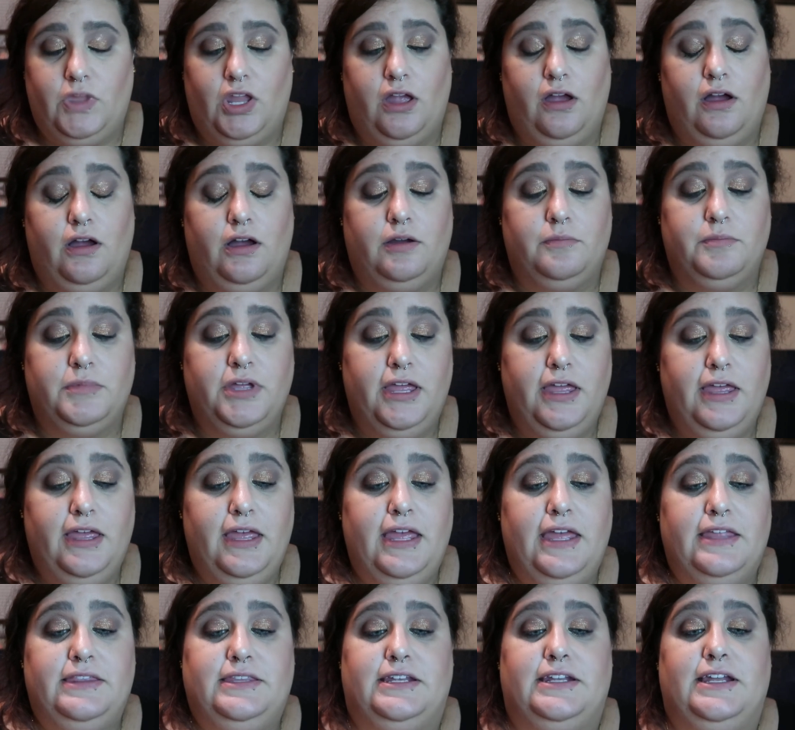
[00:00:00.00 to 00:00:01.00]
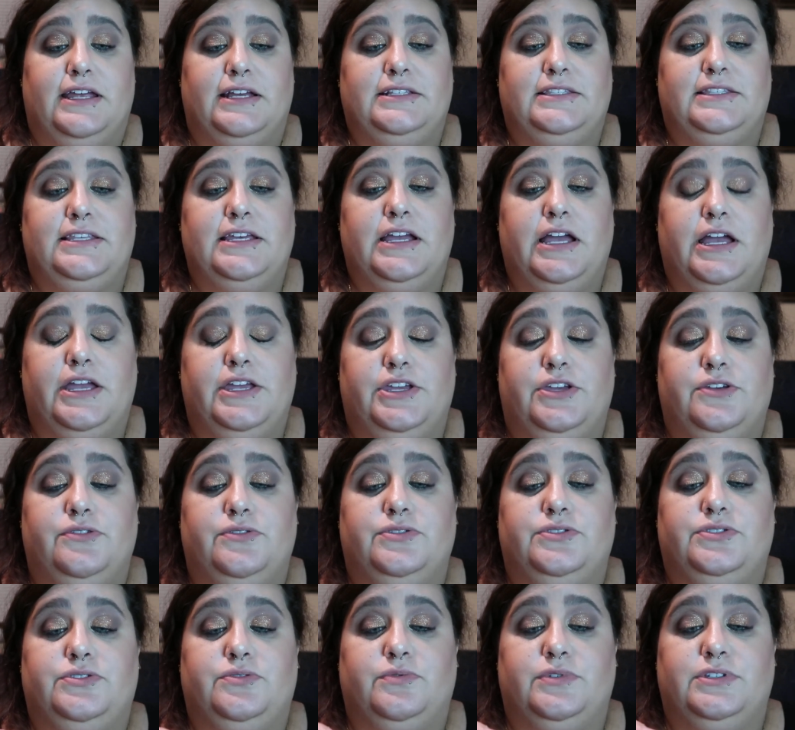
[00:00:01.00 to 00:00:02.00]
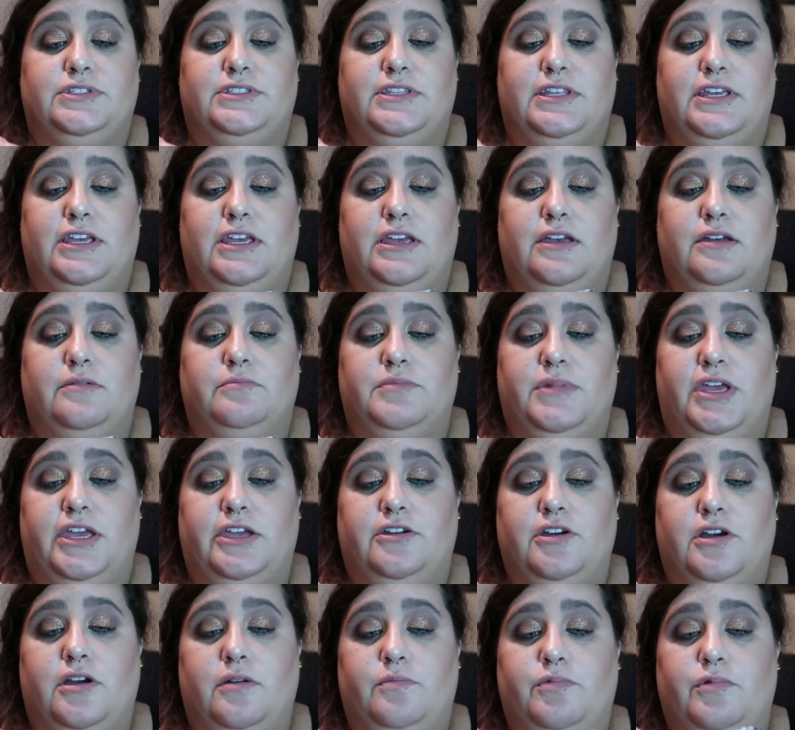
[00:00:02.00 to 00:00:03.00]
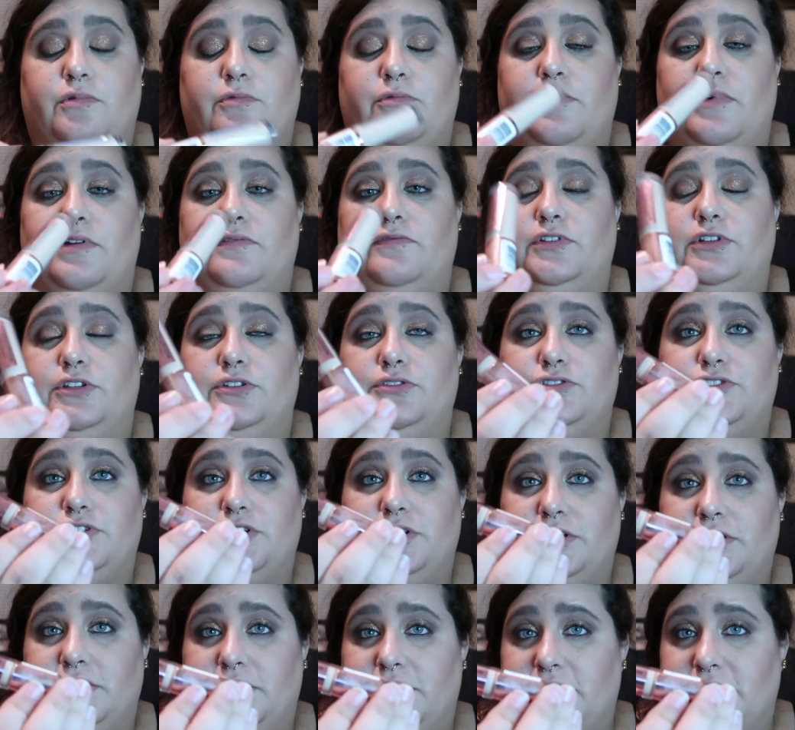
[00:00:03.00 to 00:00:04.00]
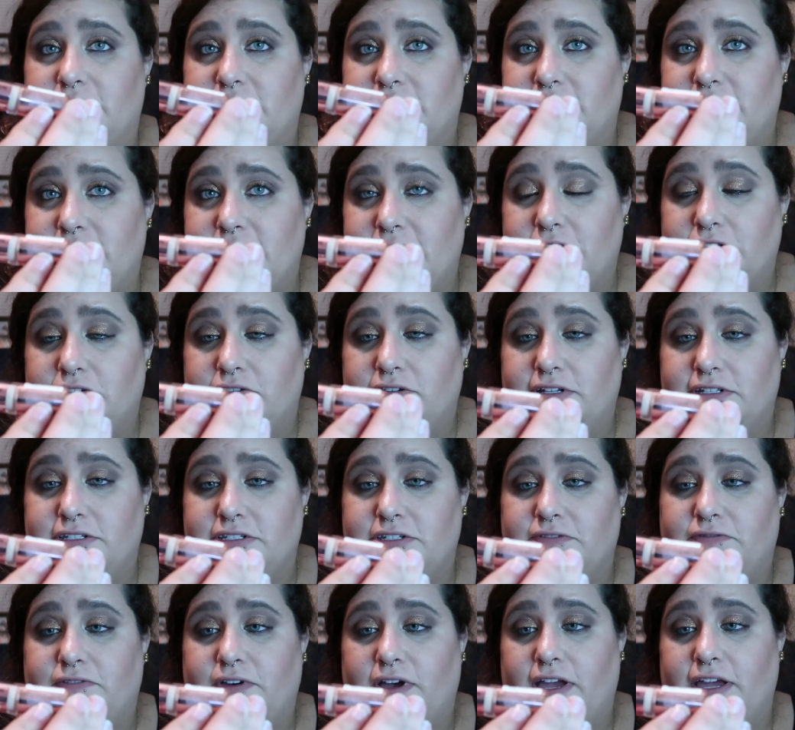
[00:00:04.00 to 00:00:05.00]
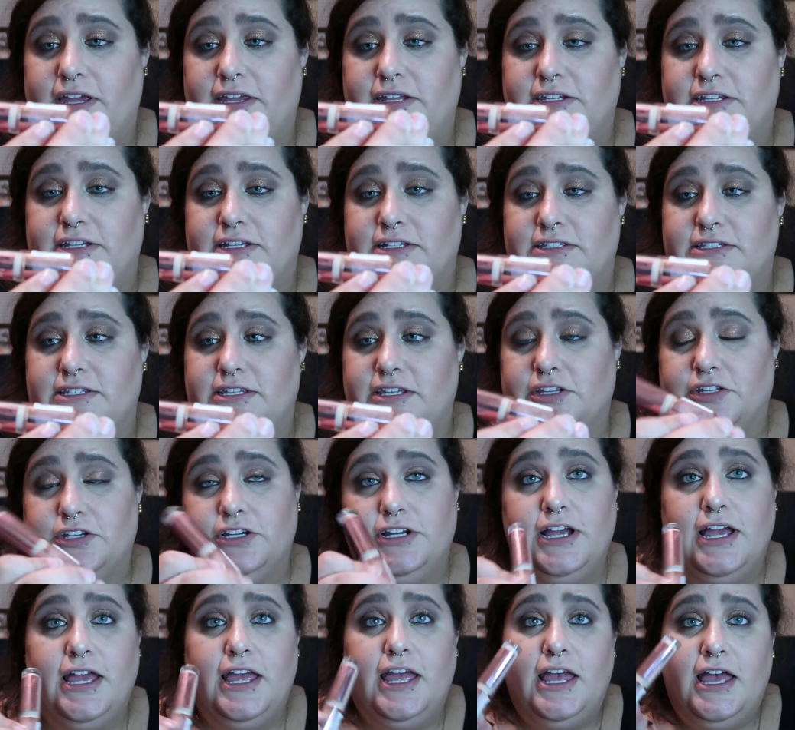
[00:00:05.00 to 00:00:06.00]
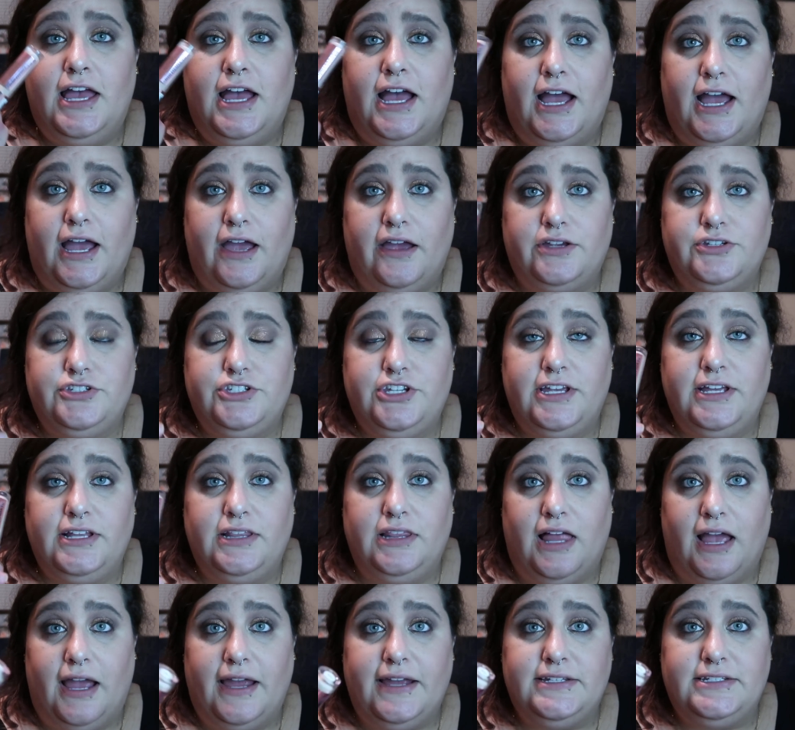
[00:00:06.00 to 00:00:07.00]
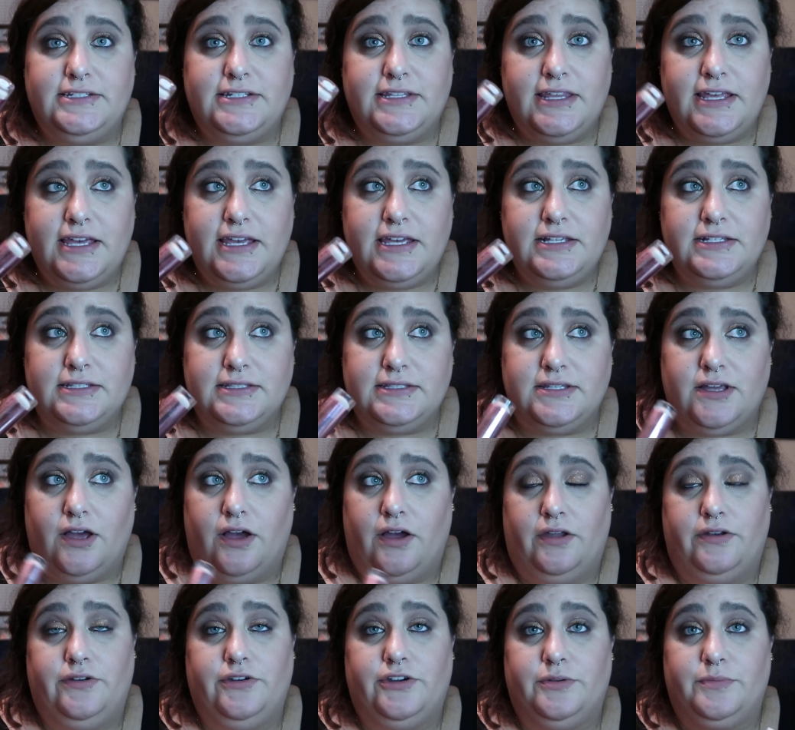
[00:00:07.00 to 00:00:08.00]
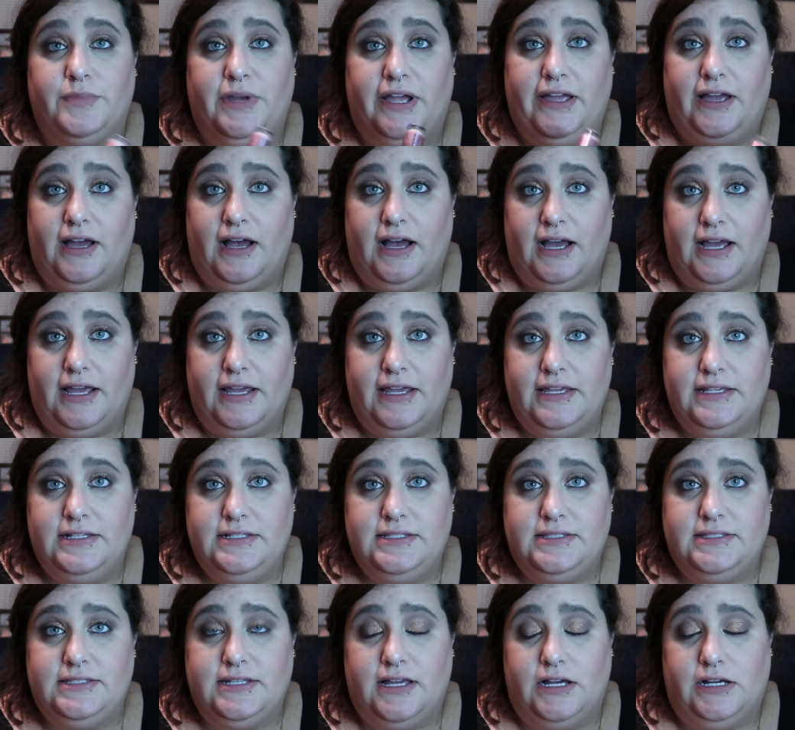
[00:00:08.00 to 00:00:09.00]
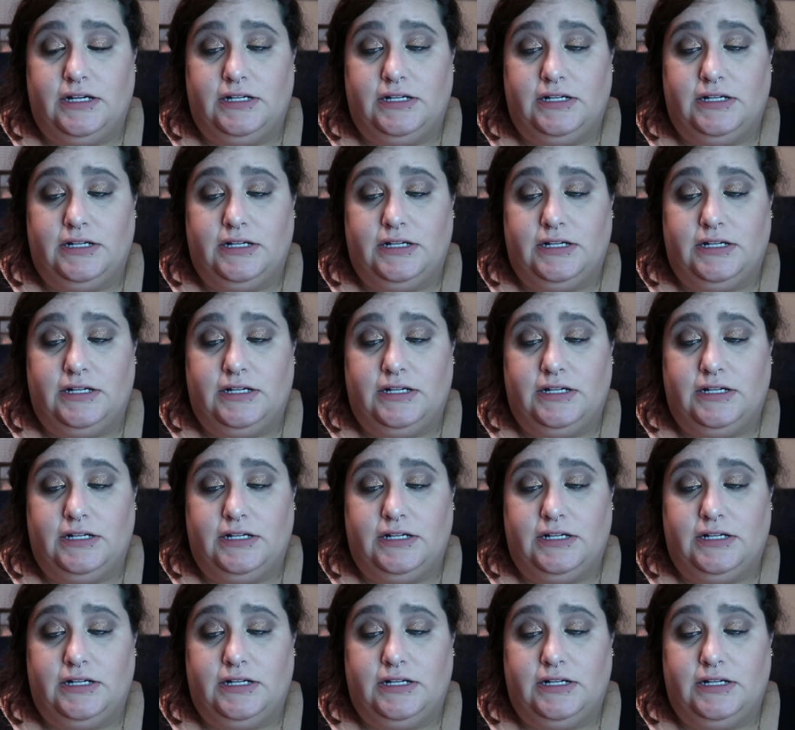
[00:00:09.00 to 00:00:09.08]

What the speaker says: The next thing I used was the Makeup Revolution Conceal and Define Concealer. I actually liked this under my eyes.